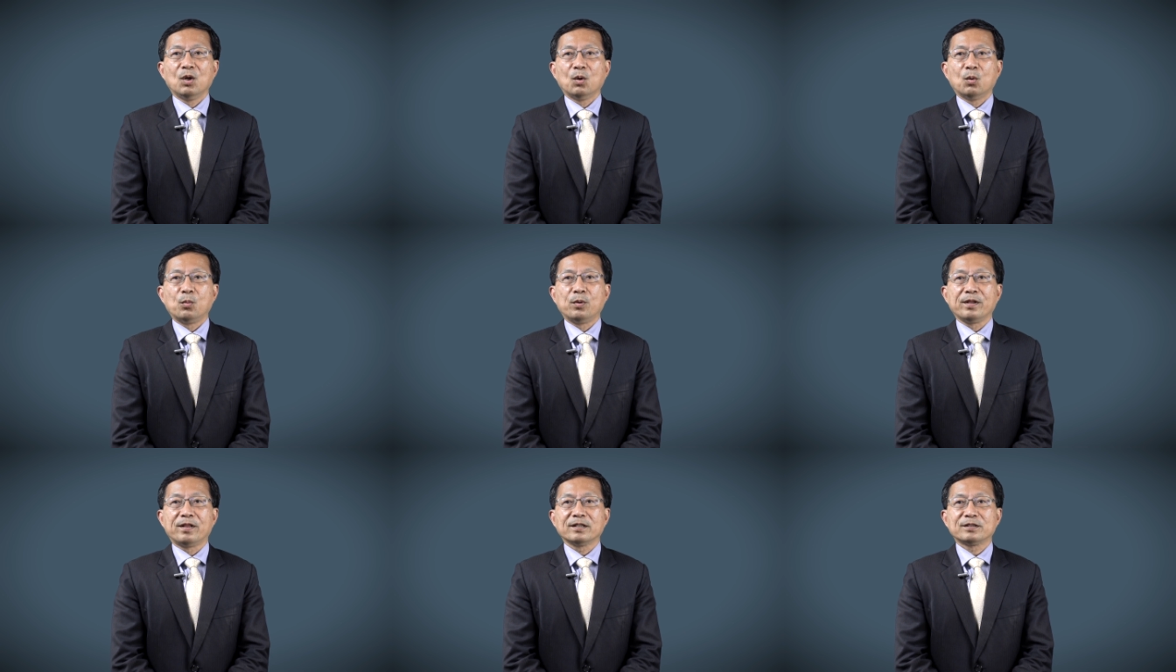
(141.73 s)

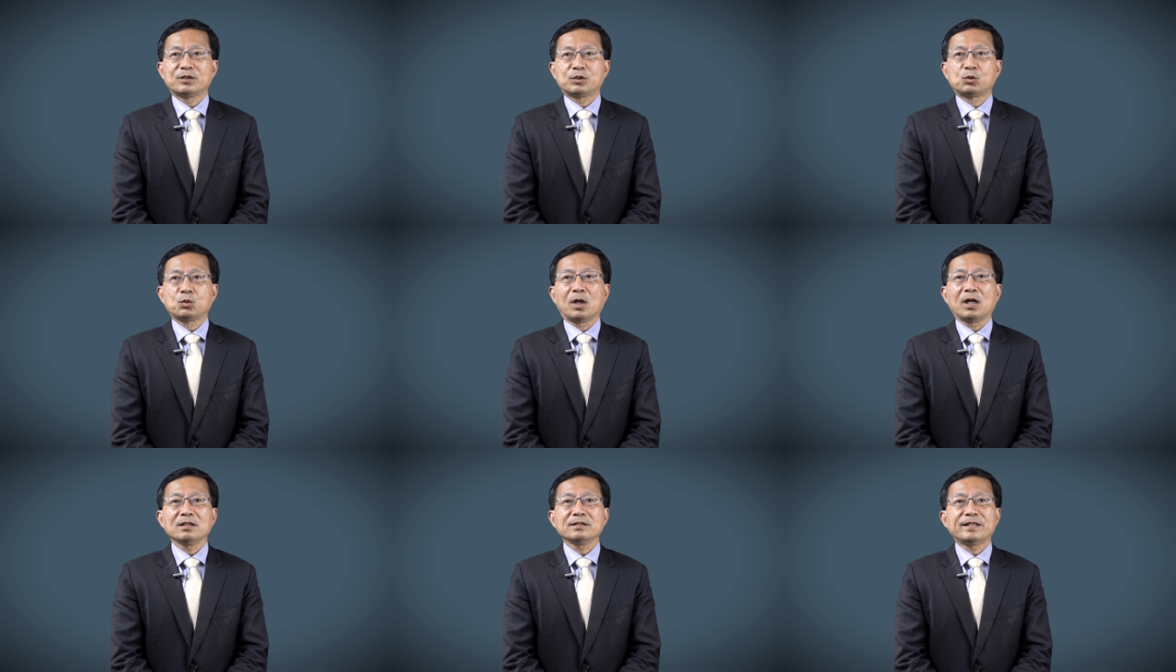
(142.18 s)
With a
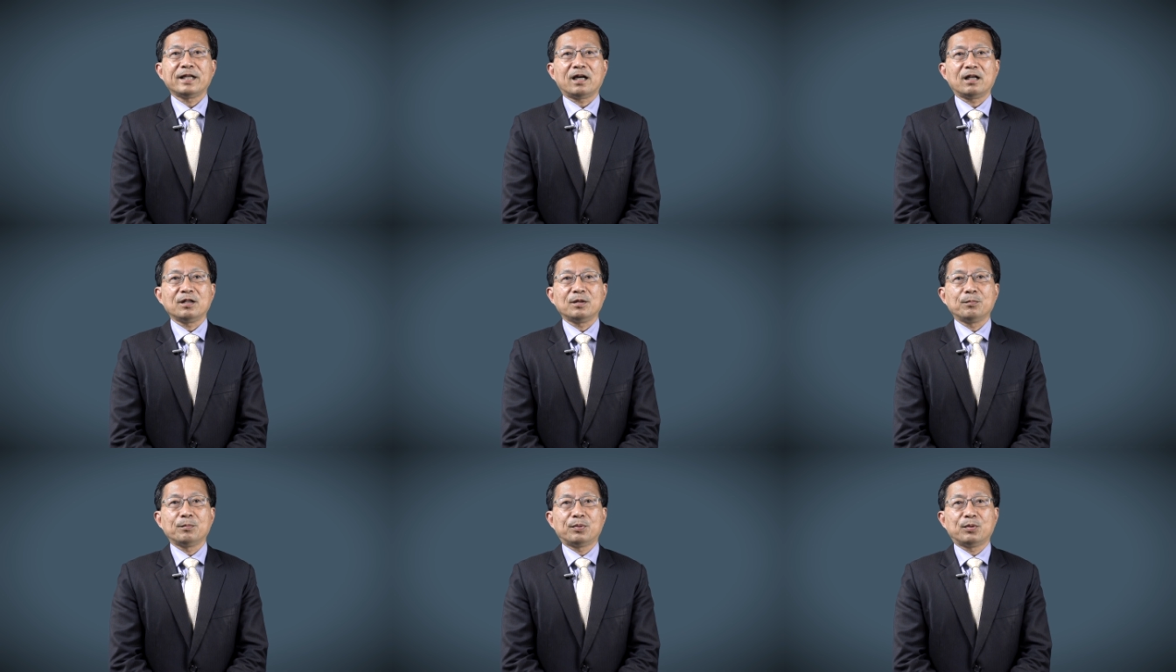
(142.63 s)
strong
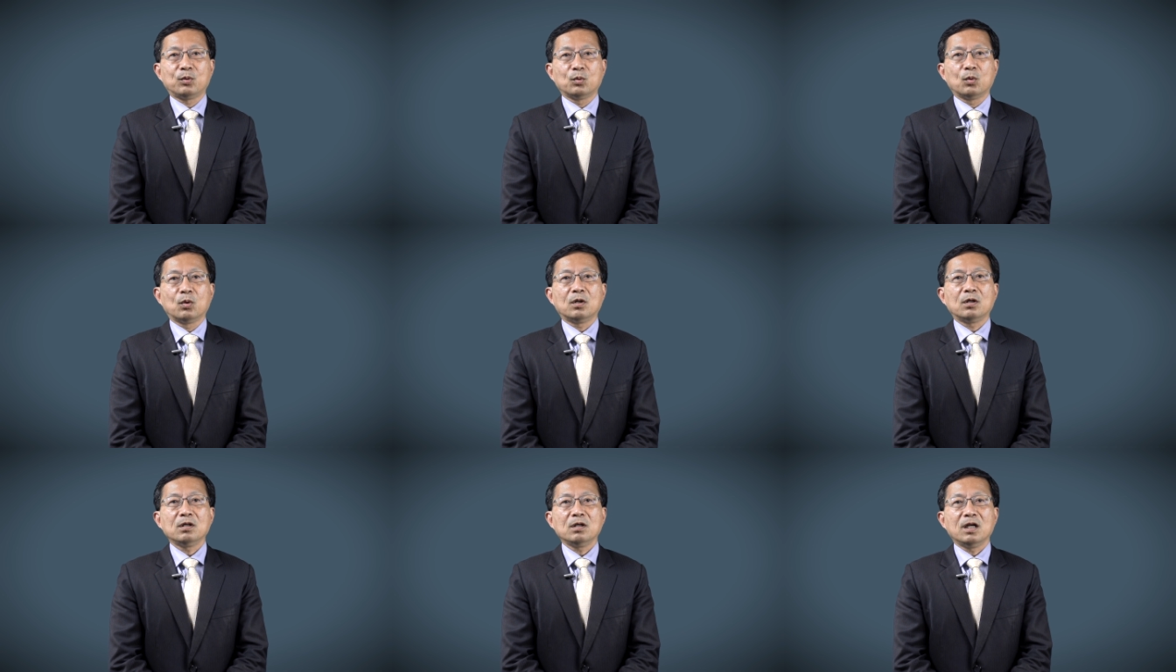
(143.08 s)
talent
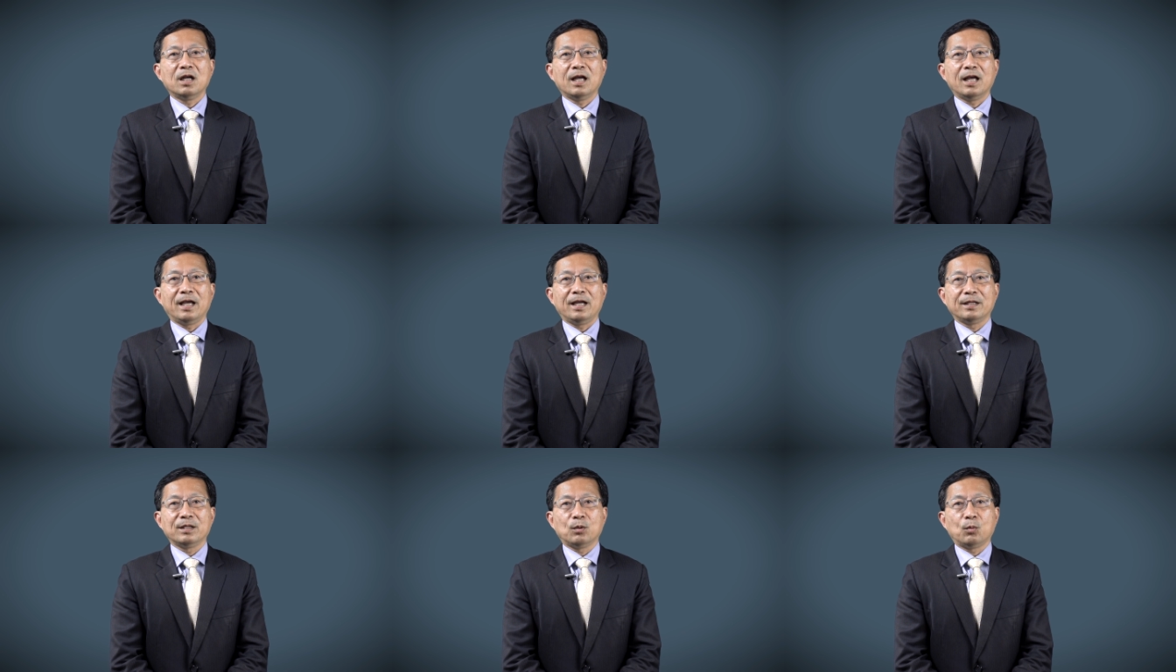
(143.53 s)
pool
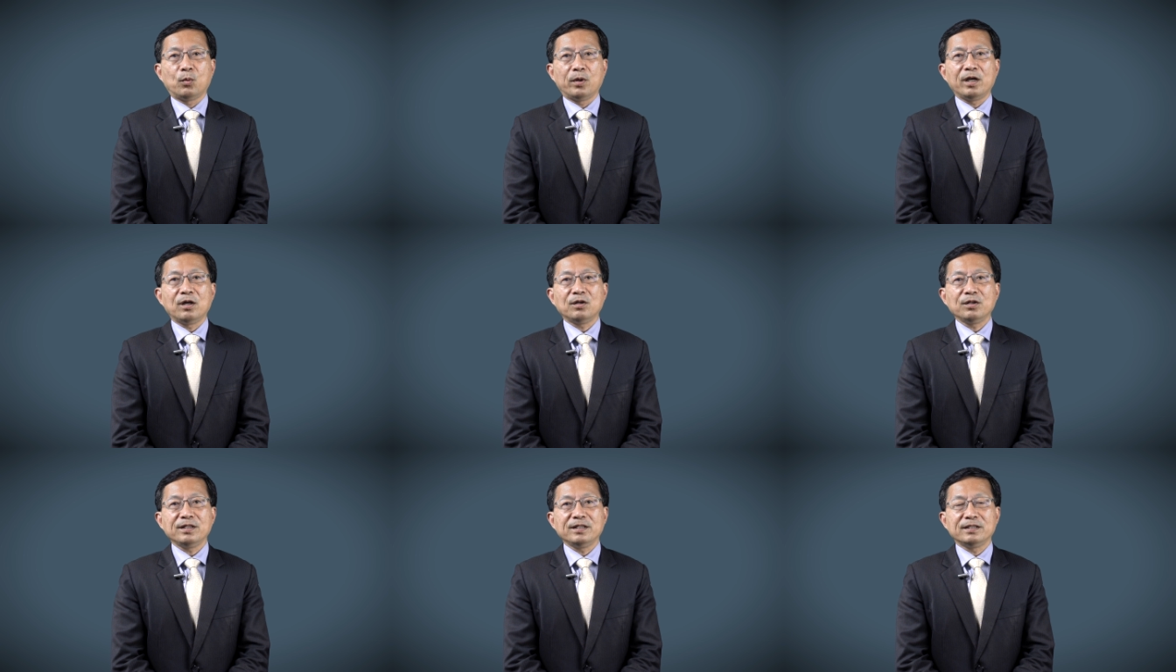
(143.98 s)
and a
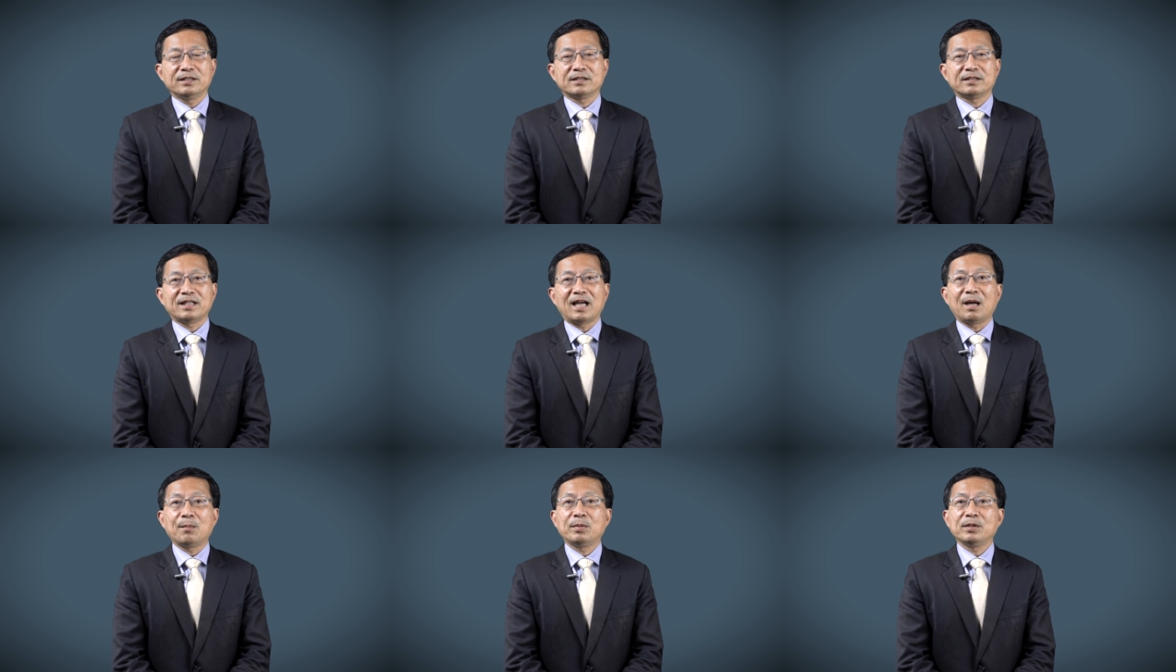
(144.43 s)

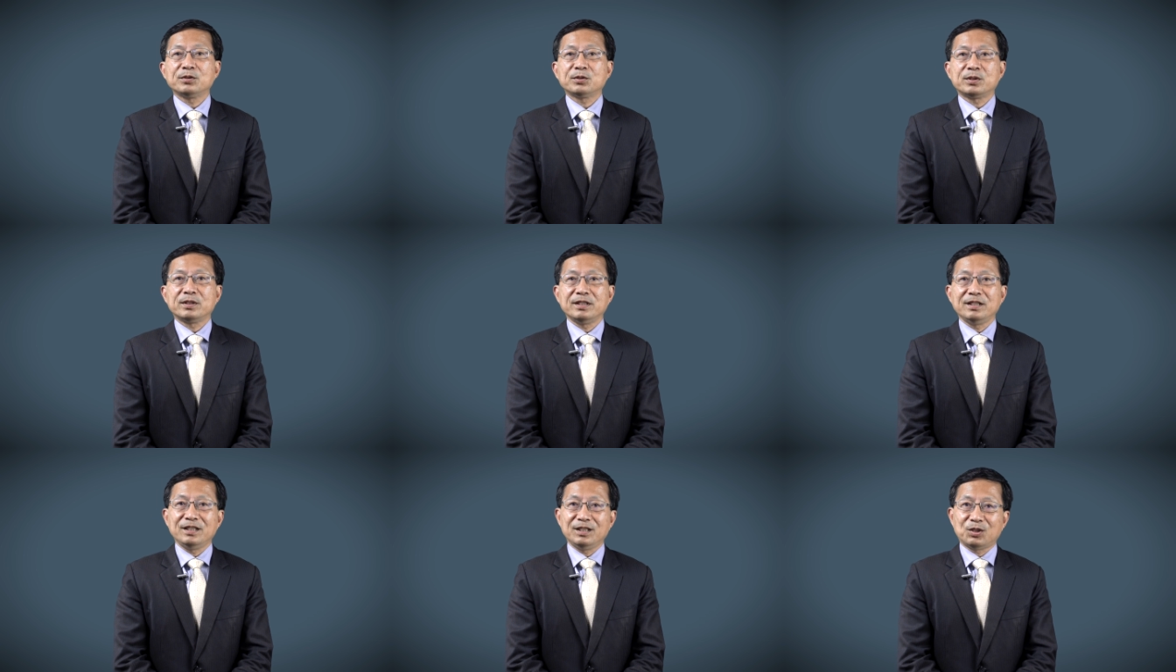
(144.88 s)

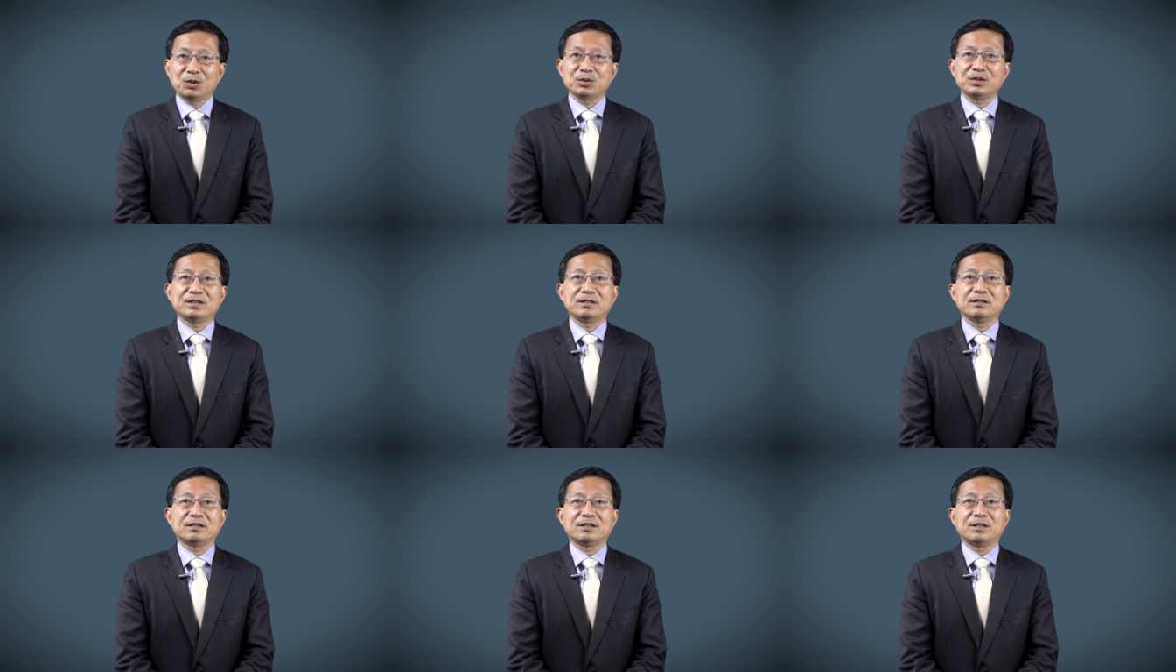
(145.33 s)
well-established
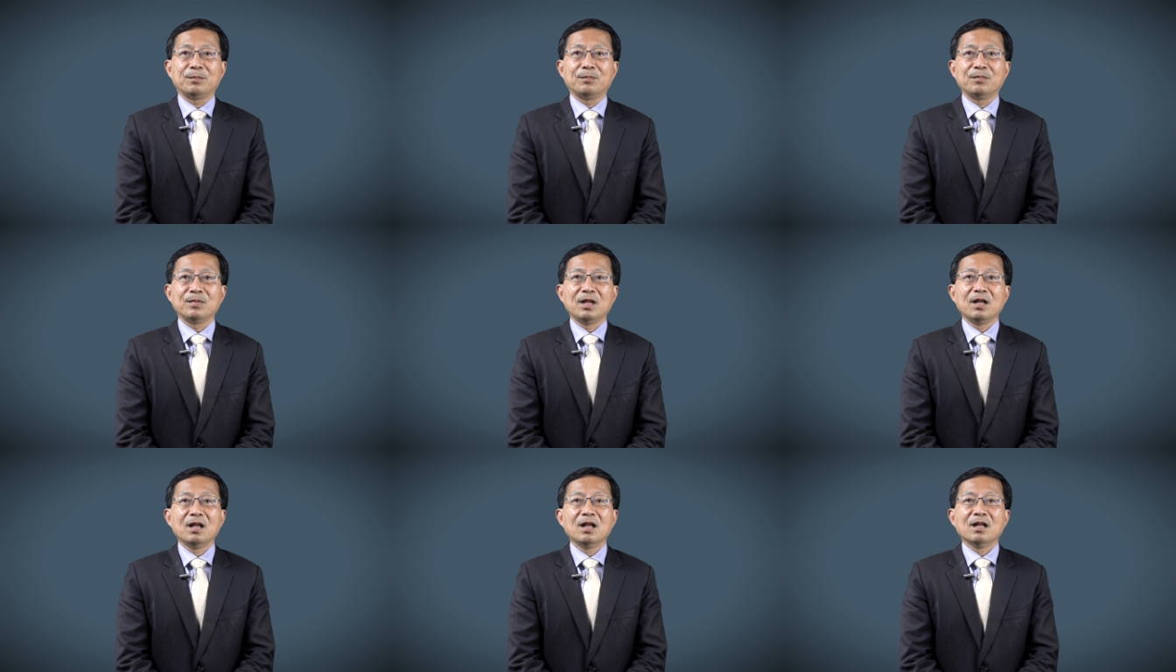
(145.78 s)
ecosystem,